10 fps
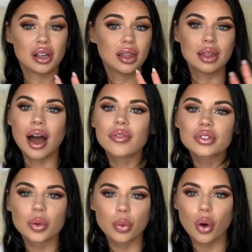Love
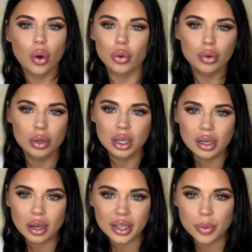the boho
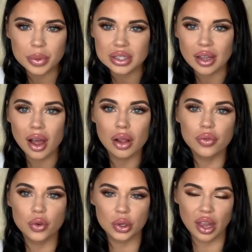hippie style
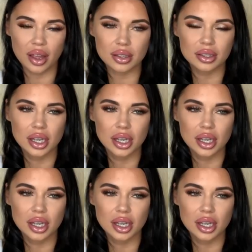for that.